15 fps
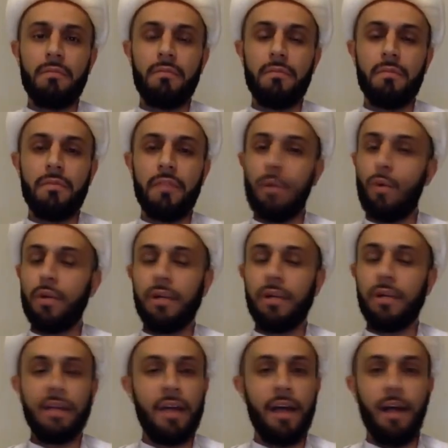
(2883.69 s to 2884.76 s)
they won't get
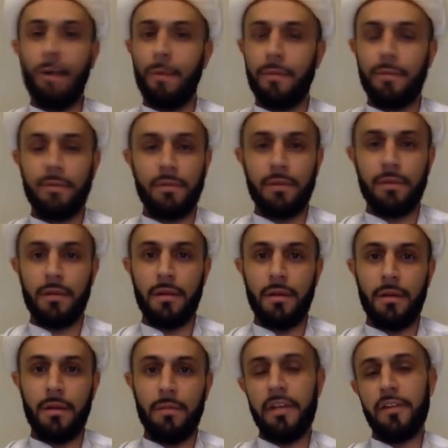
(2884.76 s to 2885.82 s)
help
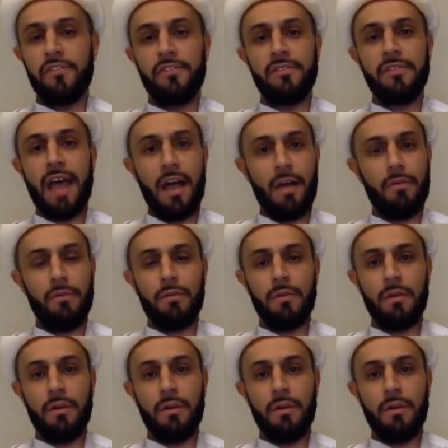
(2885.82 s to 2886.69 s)
because now